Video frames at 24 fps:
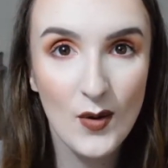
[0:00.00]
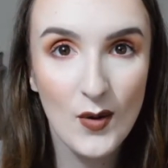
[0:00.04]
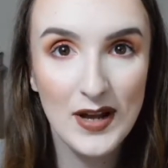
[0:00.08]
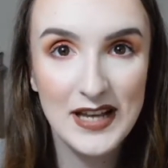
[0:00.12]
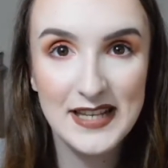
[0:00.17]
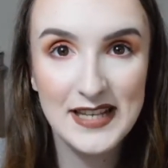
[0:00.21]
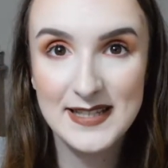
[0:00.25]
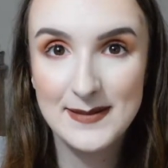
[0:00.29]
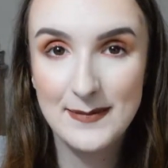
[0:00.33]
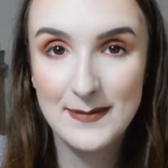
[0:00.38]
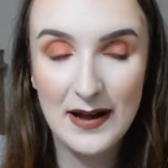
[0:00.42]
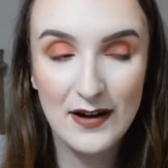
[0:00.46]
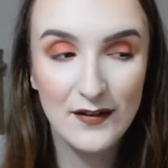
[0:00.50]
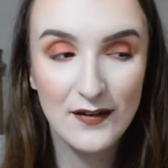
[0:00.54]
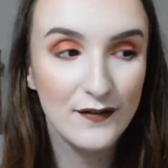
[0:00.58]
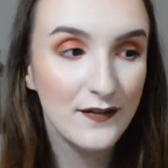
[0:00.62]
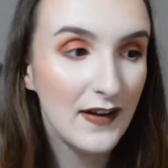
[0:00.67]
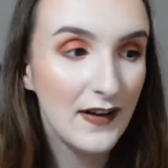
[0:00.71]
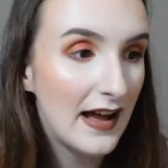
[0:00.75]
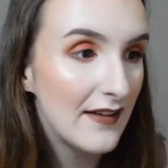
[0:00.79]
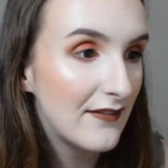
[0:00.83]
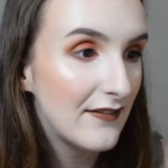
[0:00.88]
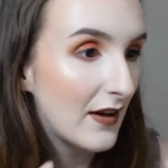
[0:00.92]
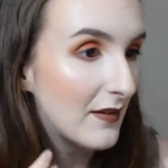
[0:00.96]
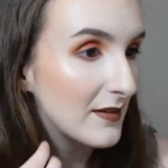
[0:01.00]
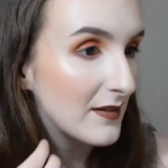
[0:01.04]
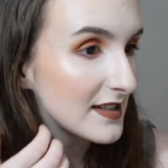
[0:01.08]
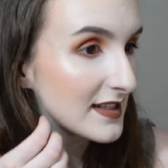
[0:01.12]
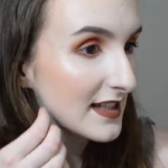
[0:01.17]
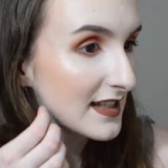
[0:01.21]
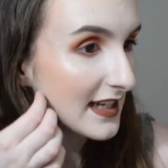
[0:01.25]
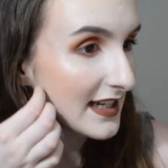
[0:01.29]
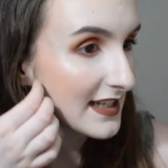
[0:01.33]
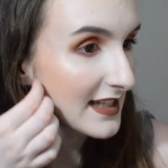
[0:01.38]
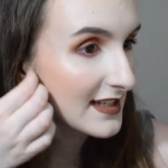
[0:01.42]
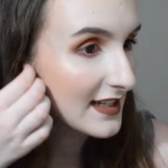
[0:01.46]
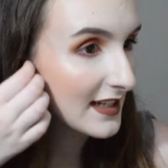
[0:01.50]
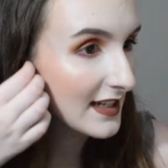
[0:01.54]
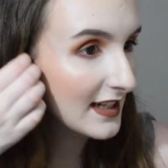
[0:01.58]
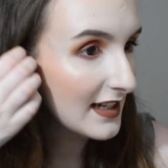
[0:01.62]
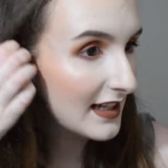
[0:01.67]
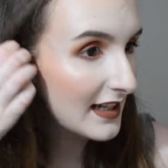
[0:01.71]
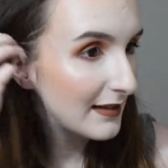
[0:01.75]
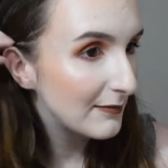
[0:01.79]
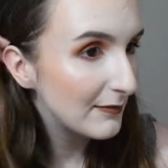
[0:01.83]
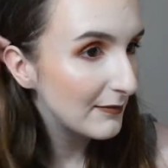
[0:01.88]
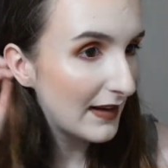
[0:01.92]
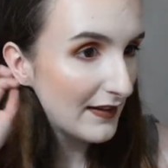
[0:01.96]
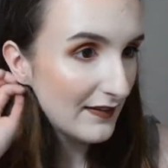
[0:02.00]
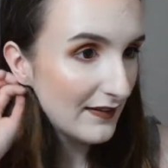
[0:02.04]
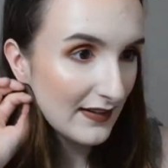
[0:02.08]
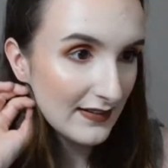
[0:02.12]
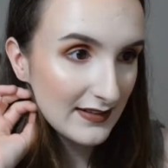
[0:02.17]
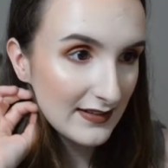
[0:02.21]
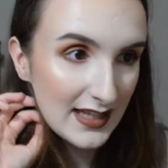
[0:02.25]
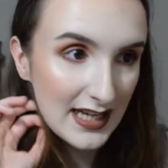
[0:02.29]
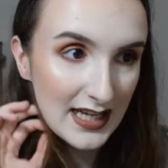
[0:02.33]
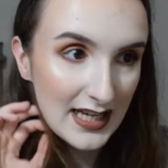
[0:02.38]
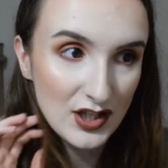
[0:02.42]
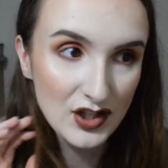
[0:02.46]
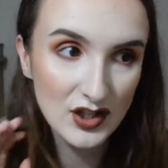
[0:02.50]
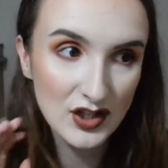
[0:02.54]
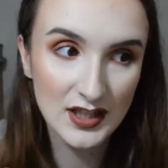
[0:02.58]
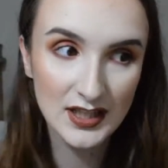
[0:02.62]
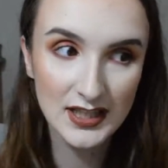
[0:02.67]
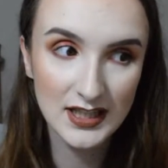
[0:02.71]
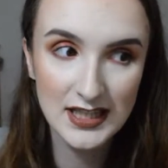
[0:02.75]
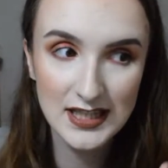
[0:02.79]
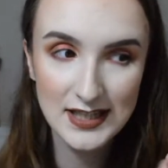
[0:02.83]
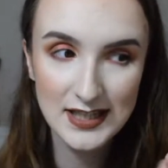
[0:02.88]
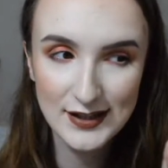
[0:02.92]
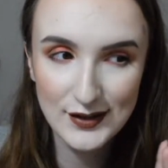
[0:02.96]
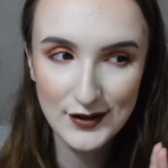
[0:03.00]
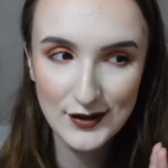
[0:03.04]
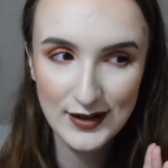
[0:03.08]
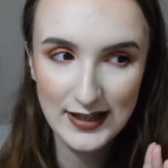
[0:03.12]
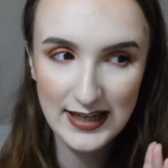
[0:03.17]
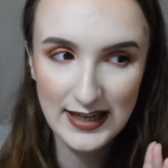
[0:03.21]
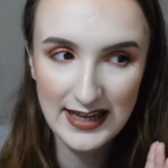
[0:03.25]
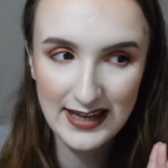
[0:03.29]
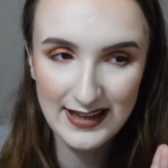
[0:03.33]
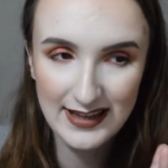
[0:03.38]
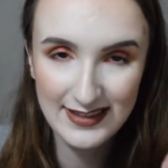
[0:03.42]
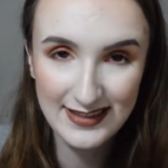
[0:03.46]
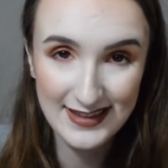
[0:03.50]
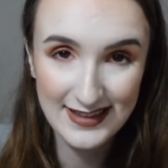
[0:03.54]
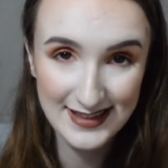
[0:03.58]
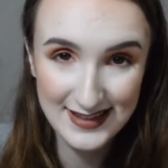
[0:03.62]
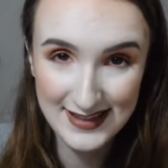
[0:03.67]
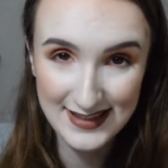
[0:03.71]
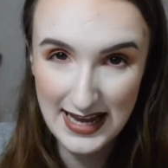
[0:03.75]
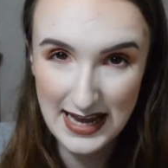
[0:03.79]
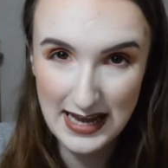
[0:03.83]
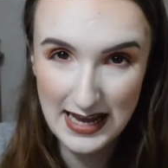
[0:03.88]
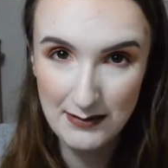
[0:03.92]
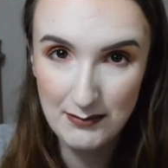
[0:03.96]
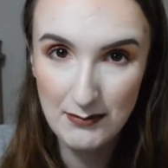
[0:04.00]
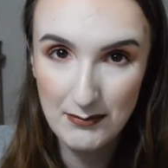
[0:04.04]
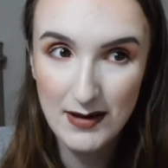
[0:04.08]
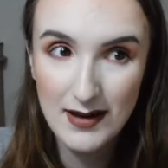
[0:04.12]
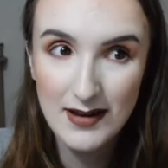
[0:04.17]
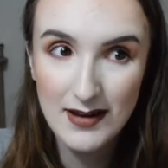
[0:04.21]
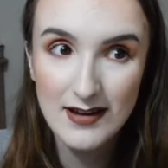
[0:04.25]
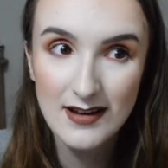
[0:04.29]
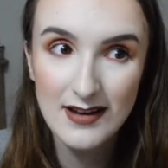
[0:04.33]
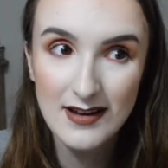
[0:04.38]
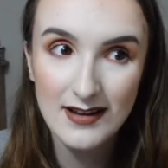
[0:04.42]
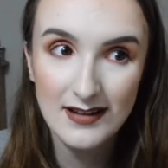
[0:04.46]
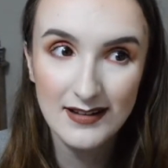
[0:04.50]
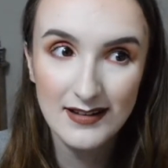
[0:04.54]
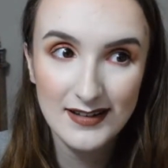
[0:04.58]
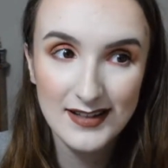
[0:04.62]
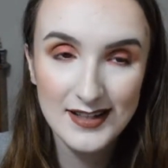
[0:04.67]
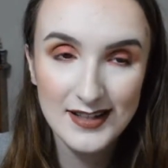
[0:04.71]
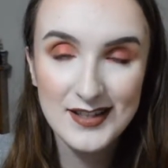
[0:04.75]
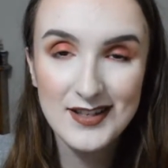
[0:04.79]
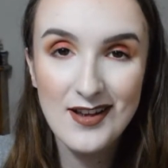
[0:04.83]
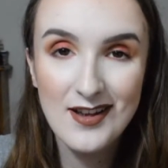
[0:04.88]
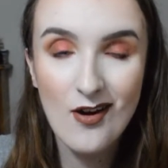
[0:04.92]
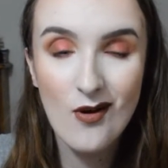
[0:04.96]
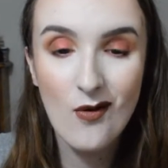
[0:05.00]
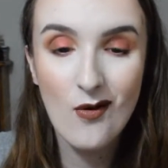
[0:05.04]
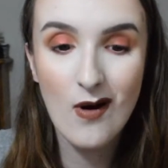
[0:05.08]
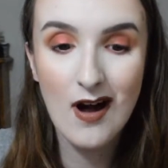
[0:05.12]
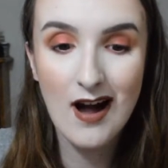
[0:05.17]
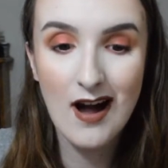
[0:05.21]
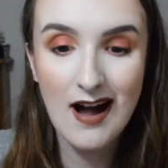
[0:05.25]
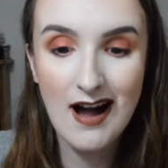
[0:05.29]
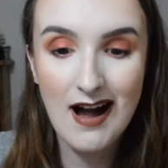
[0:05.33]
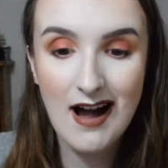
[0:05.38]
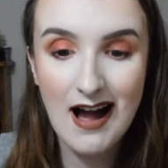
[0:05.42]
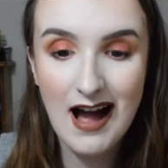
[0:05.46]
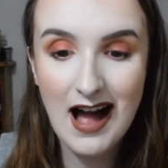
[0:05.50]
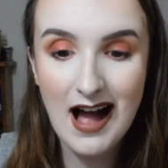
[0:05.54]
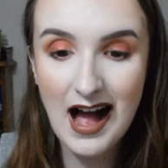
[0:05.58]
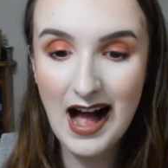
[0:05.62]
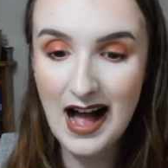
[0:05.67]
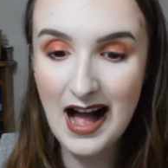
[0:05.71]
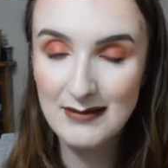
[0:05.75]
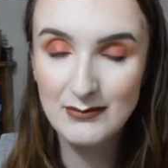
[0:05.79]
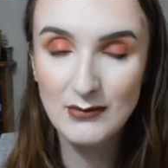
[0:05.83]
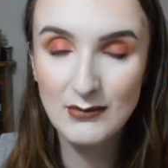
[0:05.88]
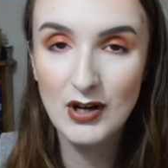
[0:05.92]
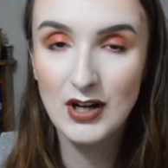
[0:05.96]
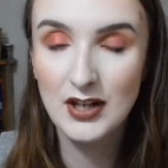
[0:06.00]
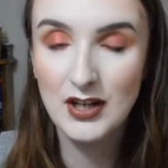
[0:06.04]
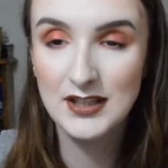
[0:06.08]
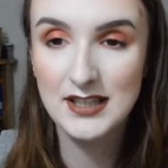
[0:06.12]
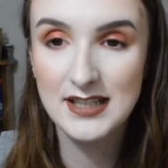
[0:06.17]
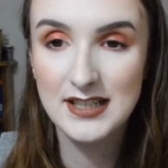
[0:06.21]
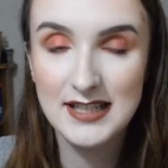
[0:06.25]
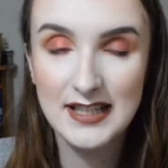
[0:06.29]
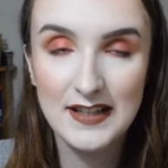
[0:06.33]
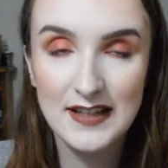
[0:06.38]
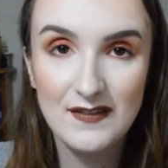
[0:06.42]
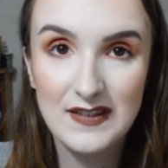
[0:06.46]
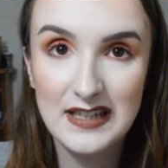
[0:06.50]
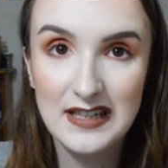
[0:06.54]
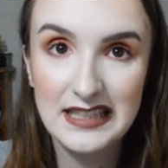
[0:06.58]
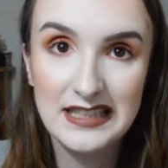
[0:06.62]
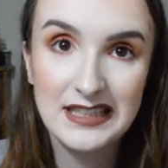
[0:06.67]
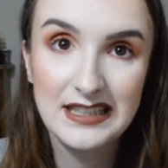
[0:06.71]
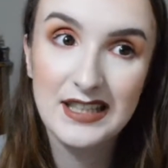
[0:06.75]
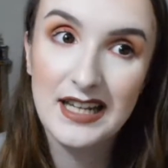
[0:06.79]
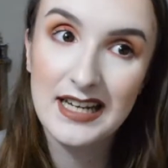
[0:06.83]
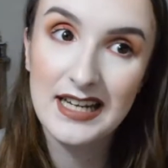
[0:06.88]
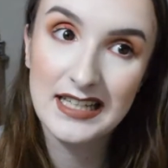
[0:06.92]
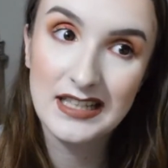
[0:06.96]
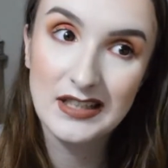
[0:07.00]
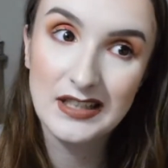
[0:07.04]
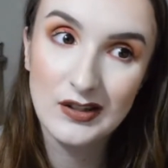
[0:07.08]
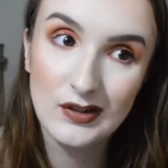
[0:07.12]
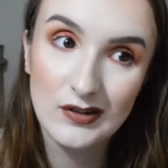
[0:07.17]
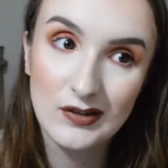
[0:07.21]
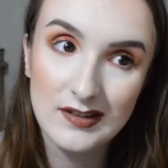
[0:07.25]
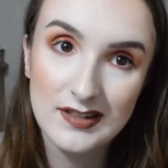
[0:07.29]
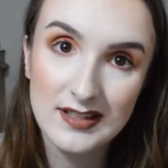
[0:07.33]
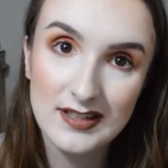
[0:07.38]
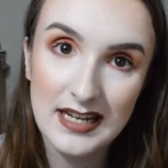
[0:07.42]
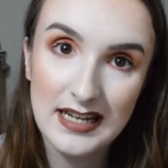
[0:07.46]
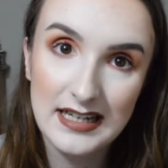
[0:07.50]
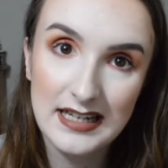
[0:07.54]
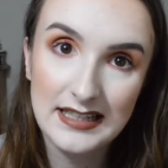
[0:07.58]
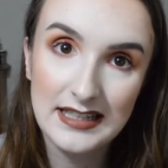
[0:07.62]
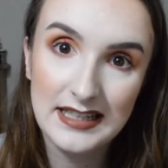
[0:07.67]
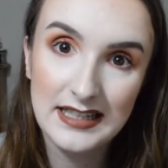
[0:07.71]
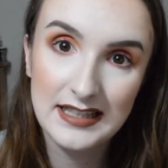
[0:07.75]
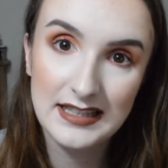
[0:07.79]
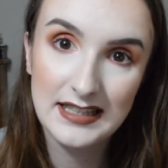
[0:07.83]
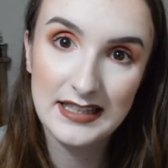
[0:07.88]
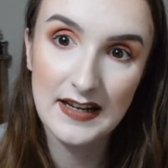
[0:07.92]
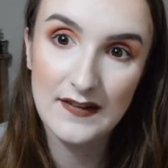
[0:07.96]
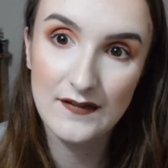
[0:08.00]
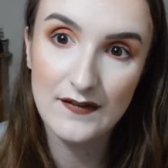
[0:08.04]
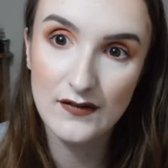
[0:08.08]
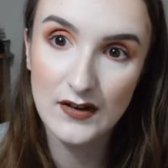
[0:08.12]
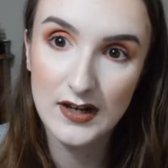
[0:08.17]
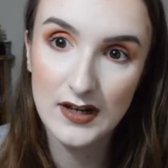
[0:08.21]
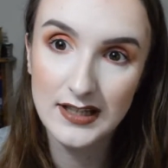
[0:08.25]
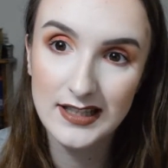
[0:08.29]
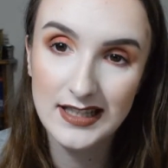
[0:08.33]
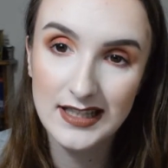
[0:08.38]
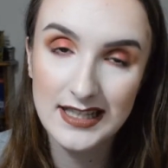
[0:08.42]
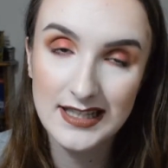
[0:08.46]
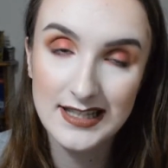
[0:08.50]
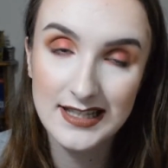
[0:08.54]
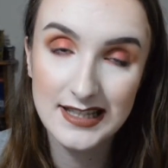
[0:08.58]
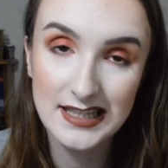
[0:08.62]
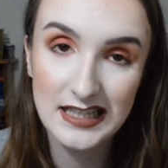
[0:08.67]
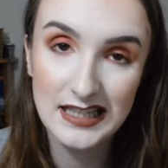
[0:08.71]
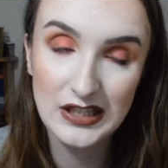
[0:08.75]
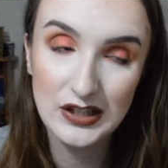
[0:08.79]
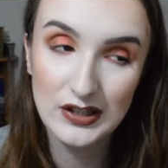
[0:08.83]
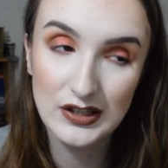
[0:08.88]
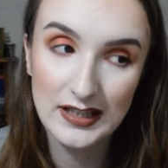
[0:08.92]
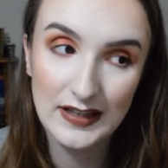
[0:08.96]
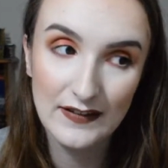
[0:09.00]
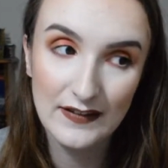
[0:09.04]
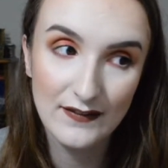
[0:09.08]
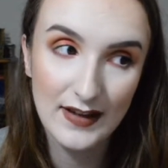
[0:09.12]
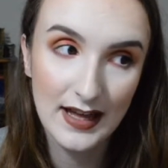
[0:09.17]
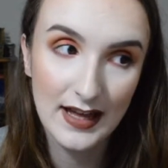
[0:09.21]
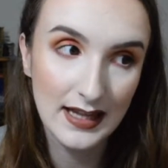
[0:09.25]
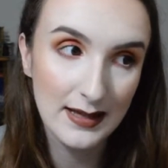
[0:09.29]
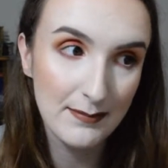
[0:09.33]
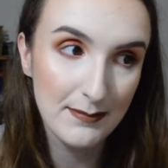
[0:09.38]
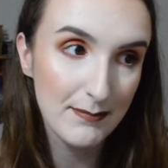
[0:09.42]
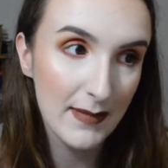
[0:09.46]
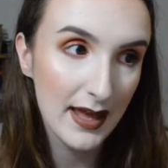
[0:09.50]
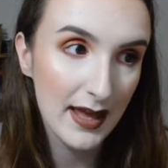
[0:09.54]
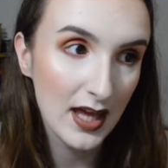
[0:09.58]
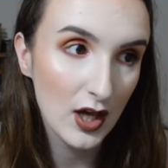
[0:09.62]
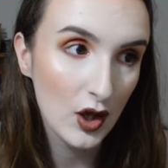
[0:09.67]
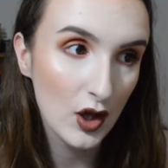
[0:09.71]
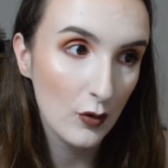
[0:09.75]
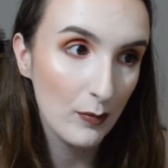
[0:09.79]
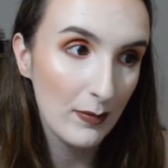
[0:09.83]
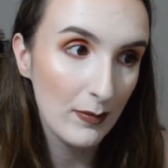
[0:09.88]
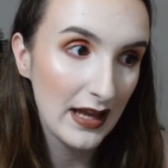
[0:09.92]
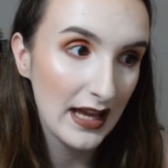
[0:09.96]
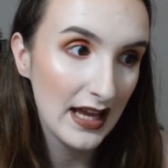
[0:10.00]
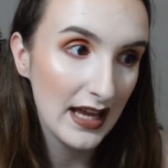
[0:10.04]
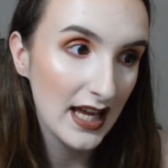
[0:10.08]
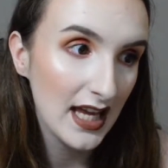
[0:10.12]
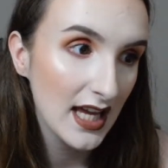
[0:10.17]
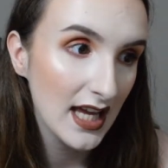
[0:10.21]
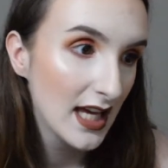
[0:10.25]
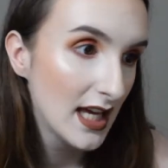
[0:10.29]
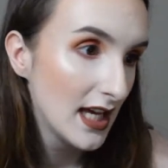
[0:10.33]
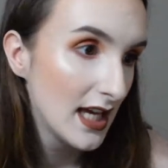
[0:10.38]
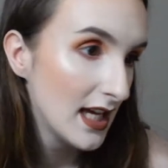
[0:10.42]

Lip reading: it's about 5 hours later and my foundation is looking the same. So I'm not honestly feeling like it looks any different. It's still looking fairly makeupy.